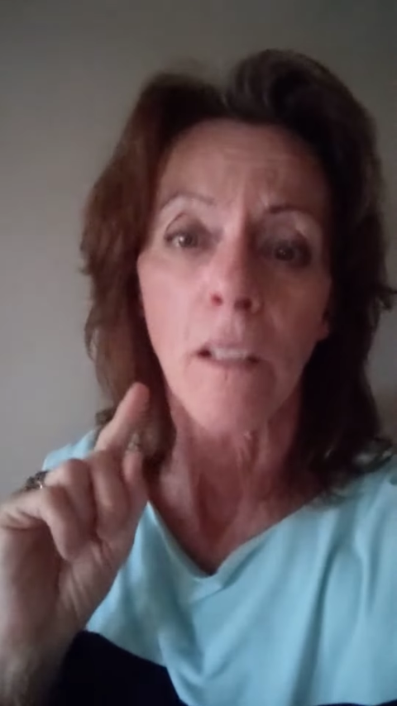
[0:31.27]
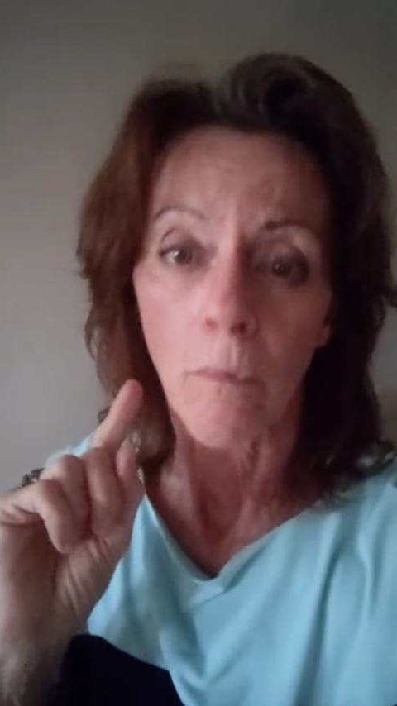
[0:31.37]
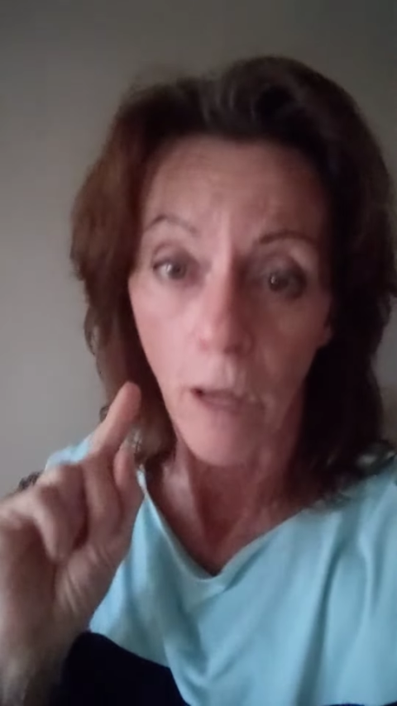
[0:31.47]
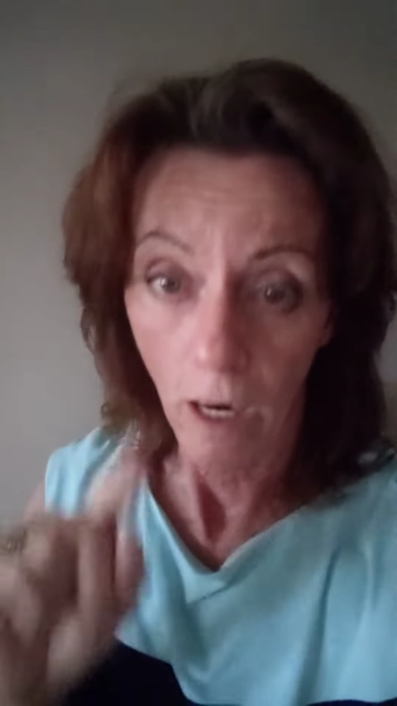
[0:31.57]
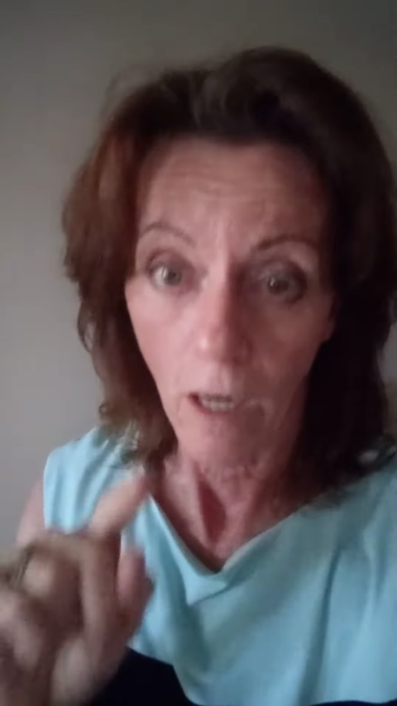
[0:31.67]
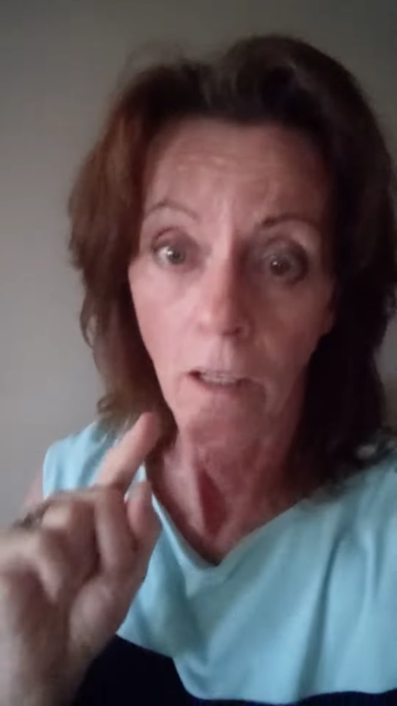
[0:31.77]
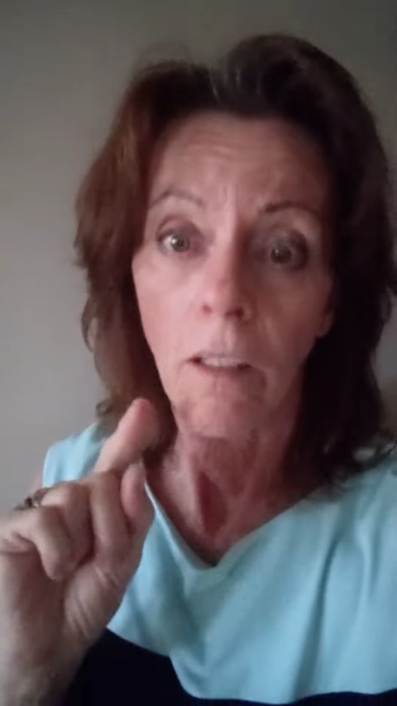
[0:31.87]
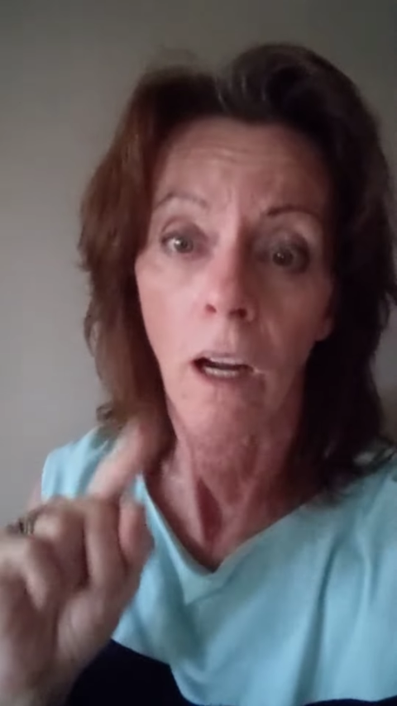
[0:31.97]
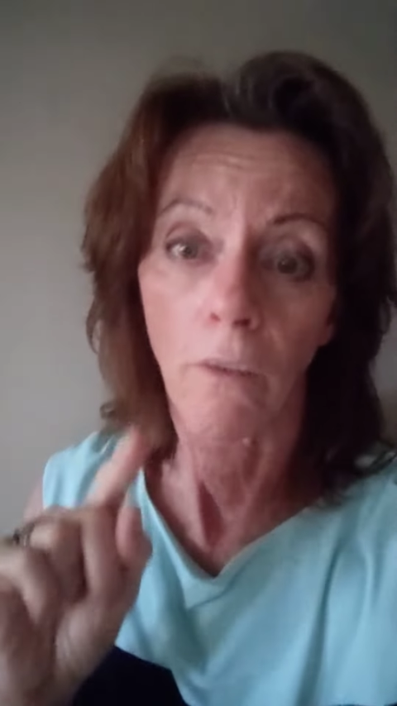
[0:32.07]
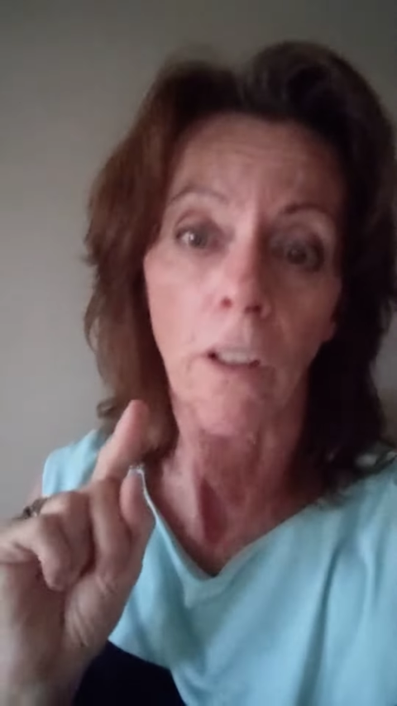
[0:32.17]
some
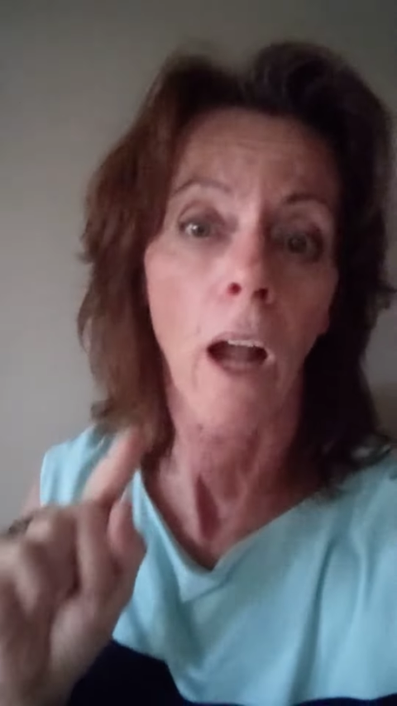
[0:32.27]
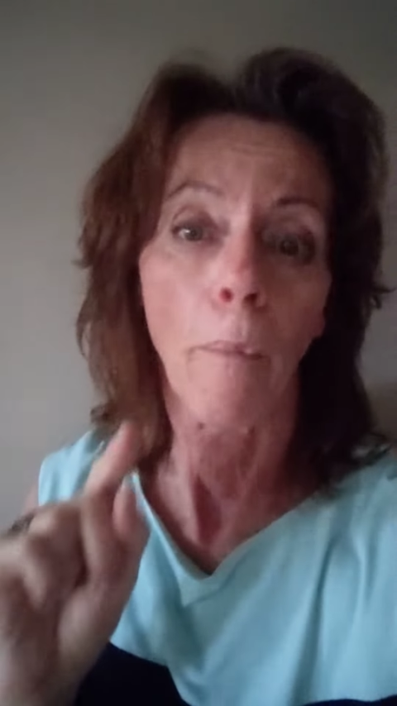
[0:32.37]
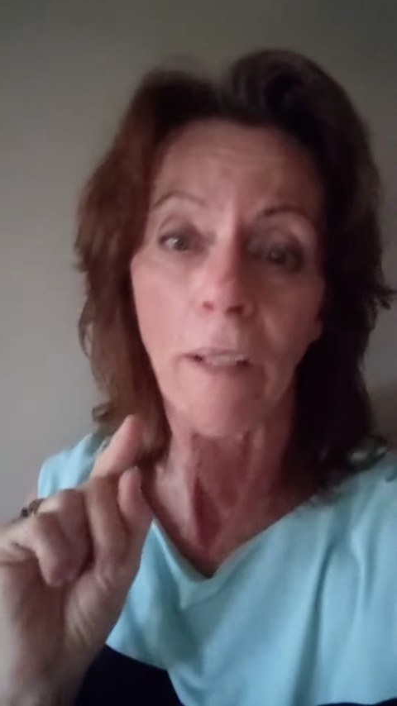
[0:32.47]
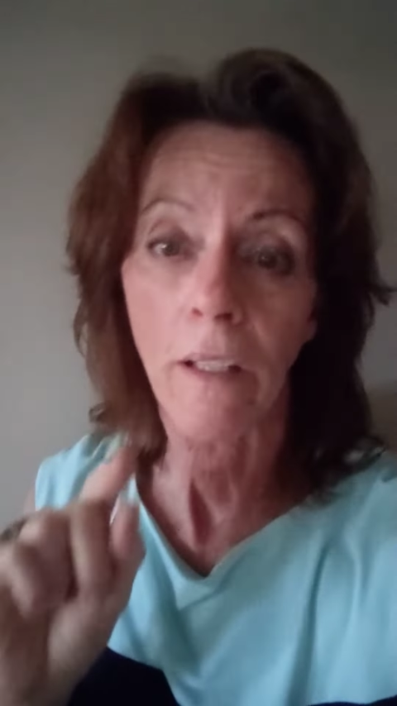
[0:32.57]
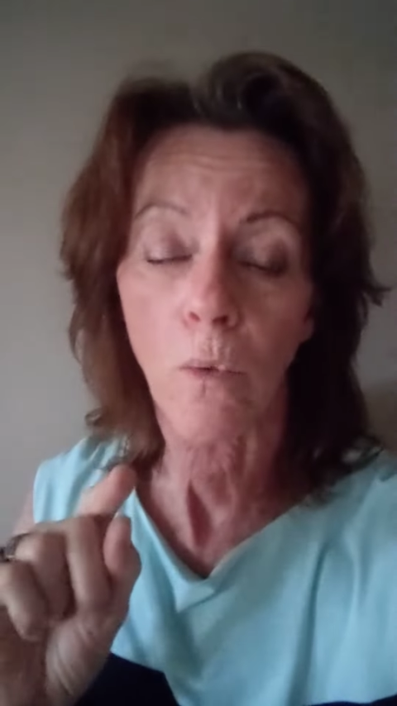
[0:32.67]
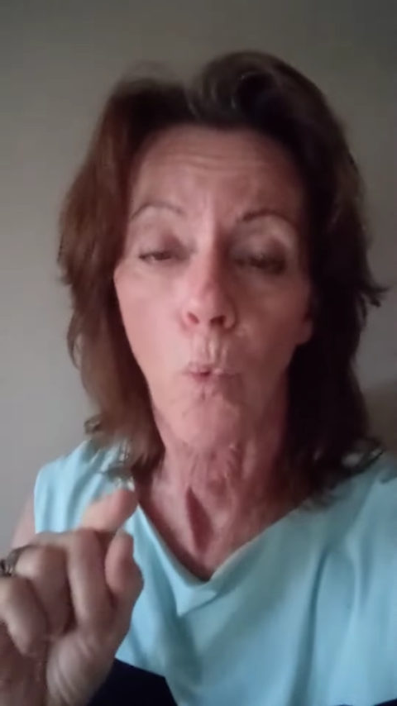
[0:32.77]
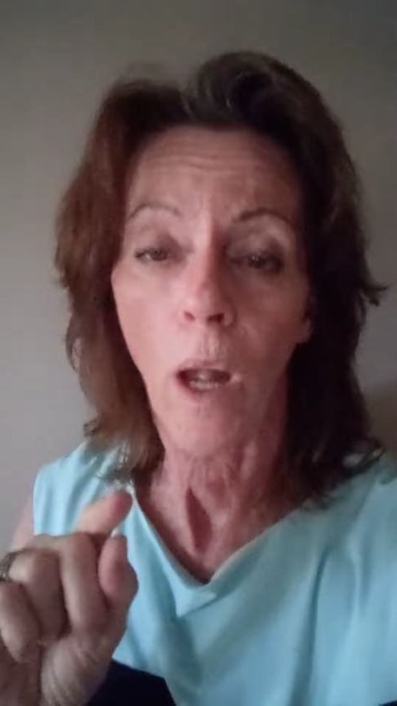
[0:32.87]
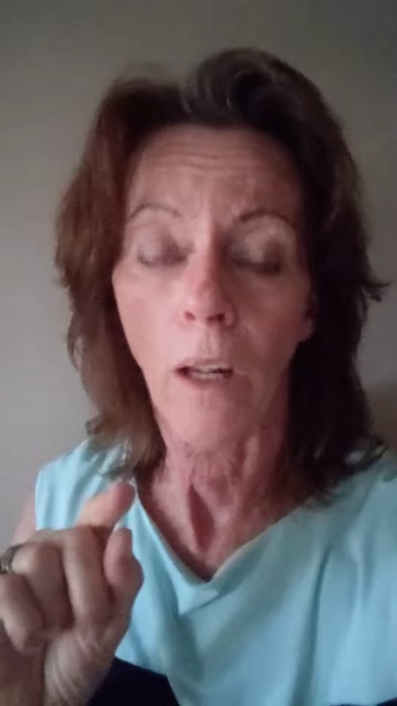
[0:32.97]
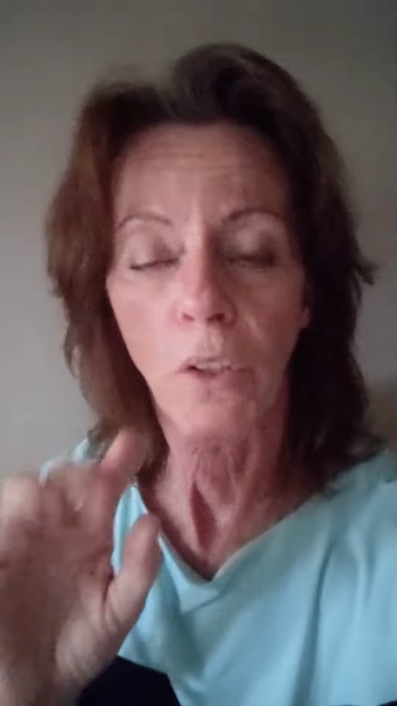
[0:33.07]
hardcover copies as well.